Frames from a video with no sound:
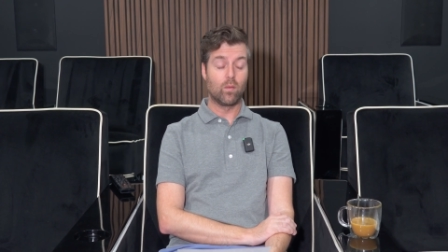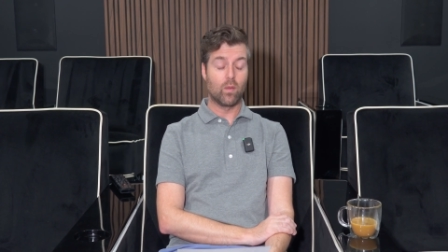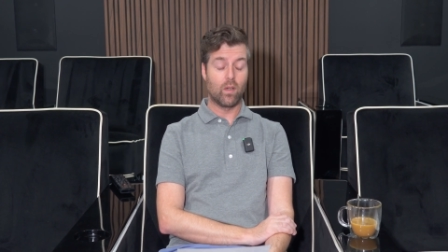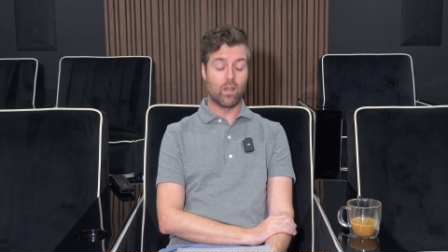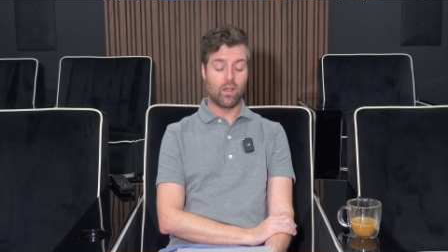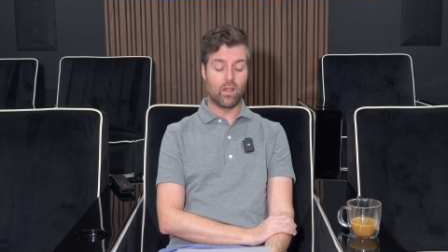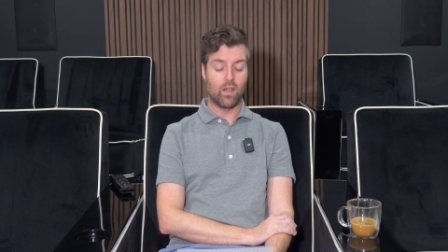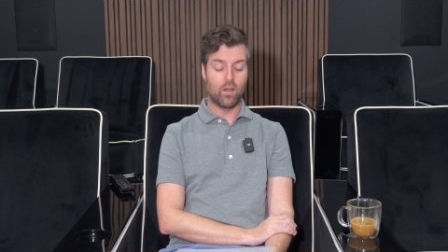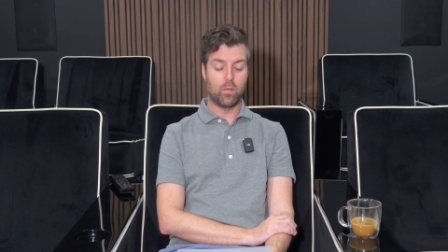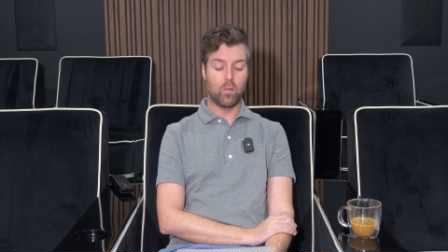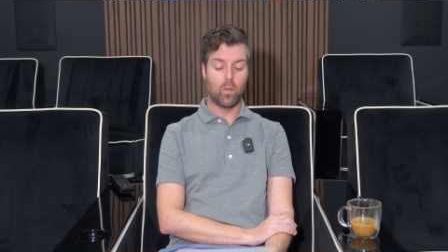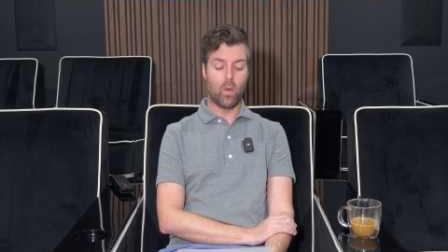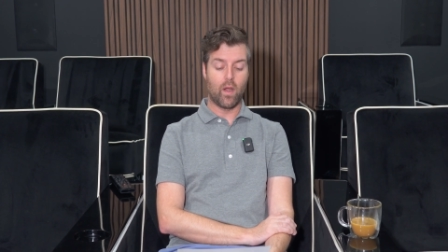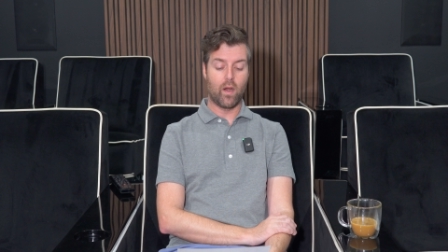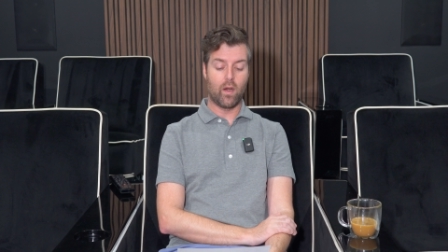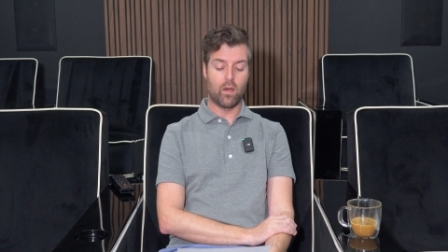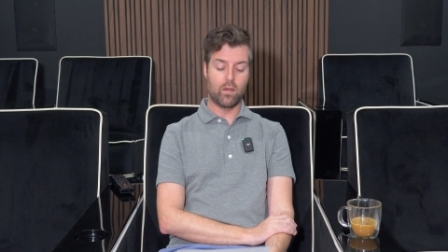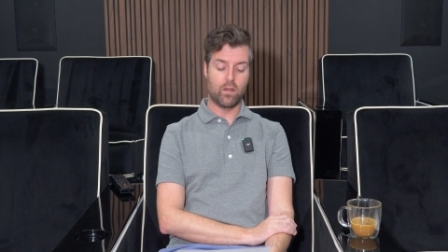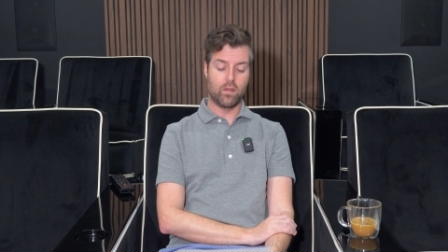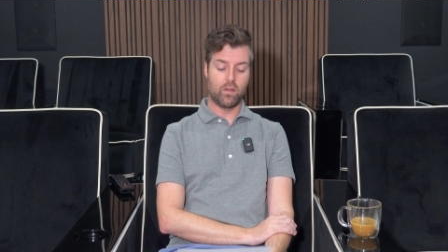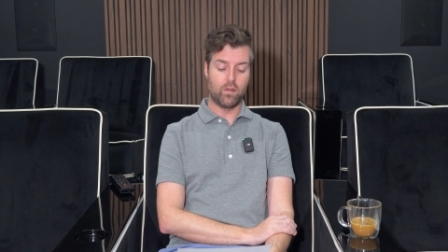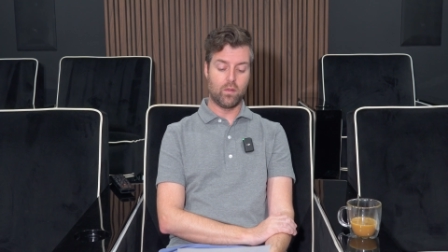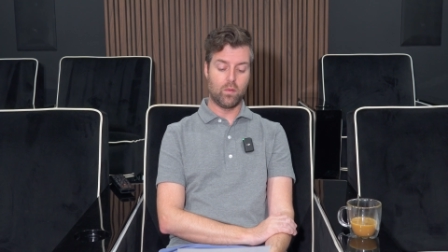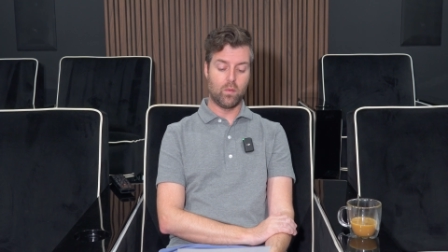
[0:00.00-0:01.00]
run enough
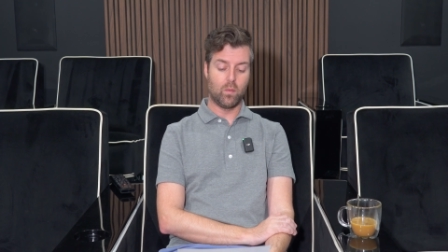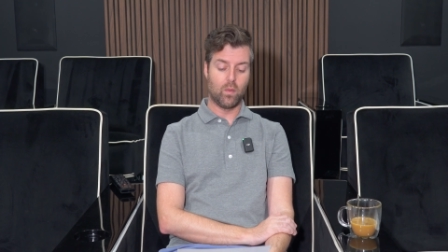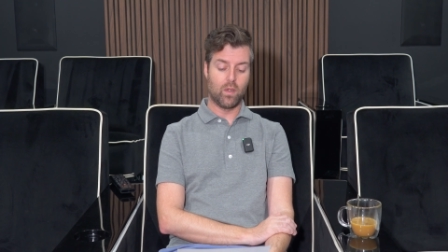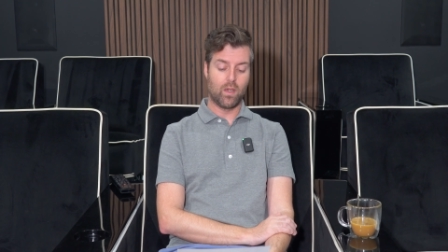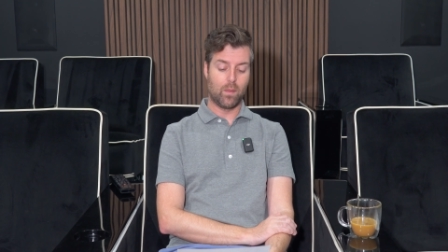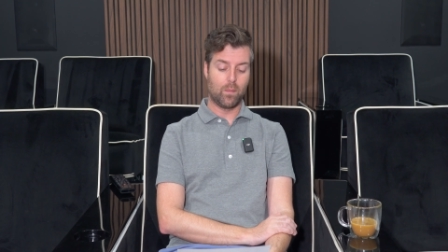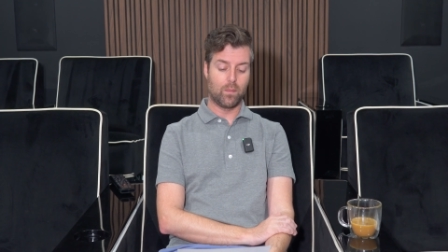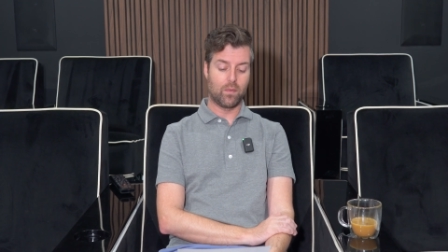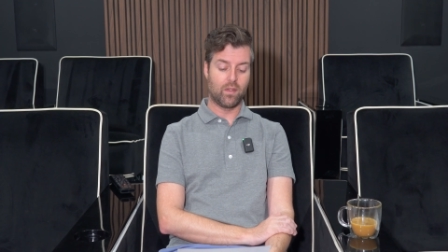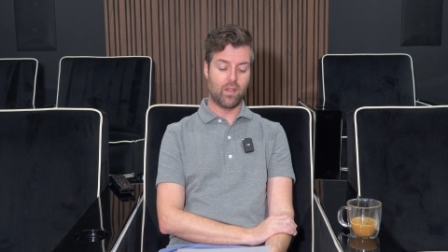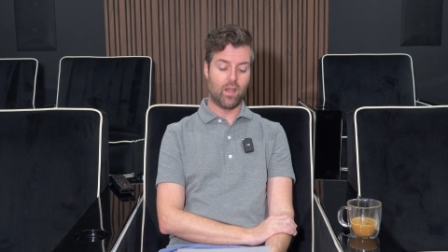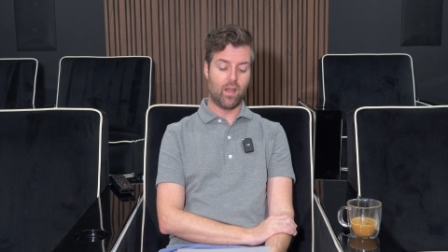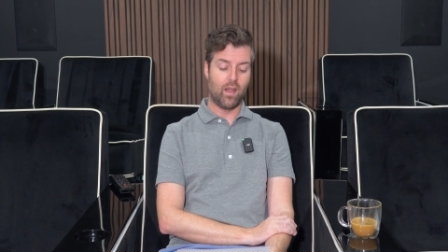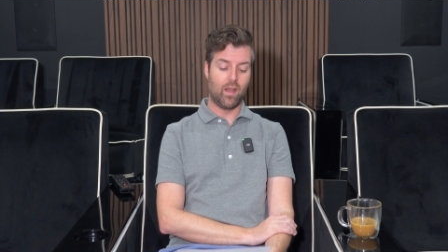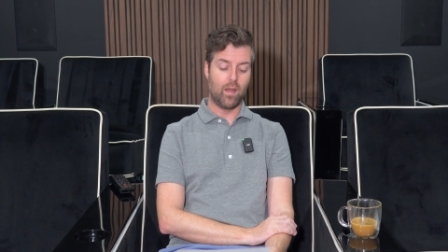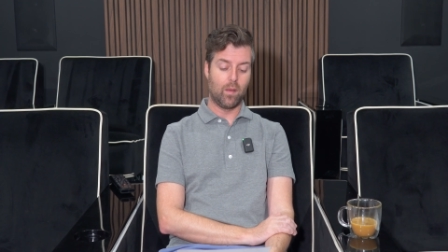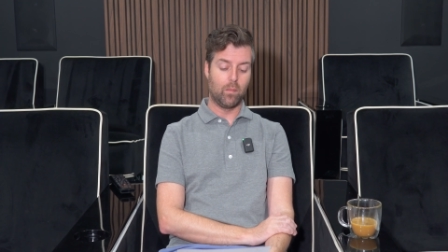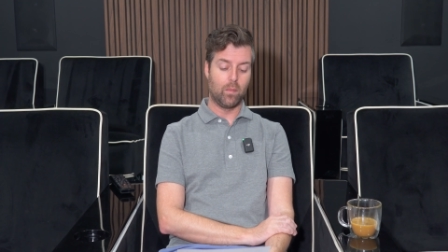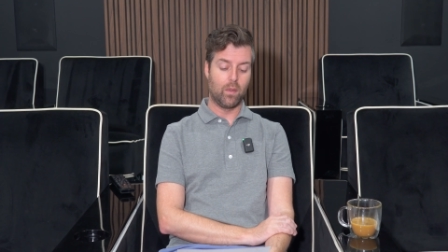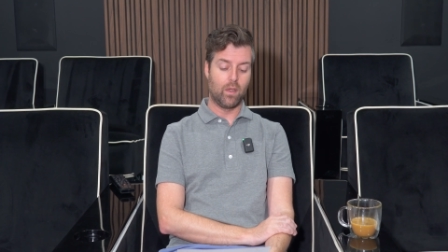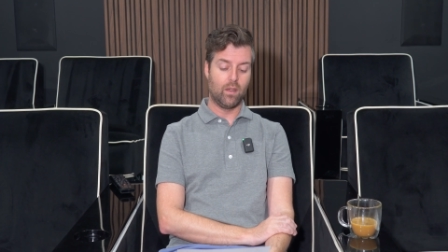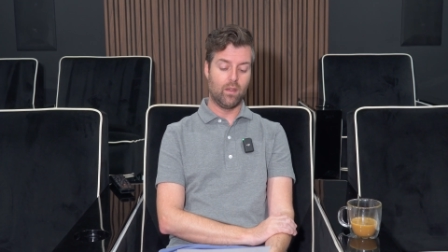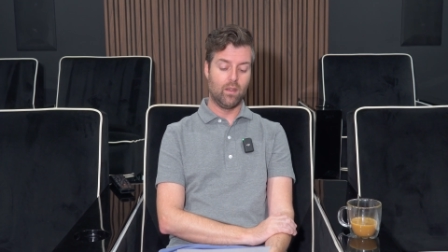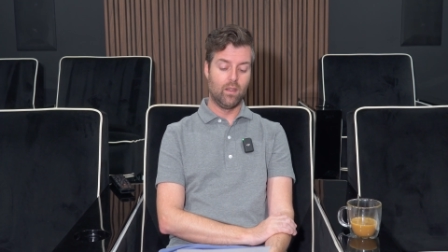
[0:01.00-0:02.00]
wire to do what I'm
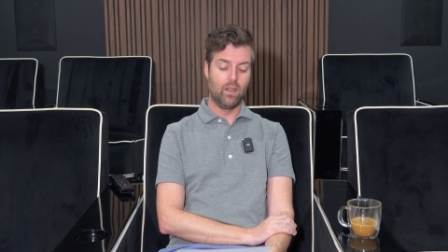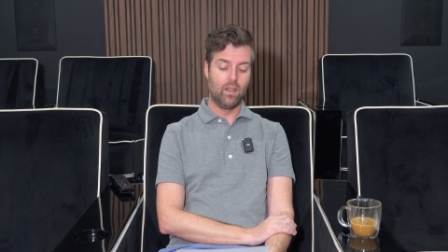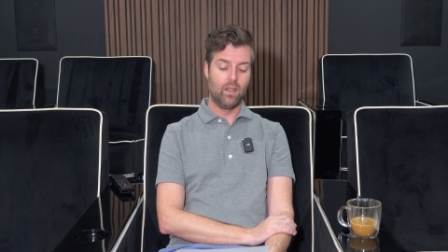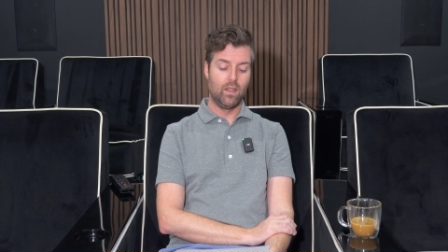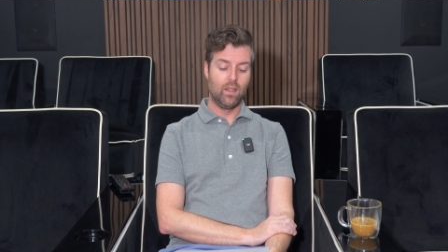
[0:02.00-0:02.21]
saying, but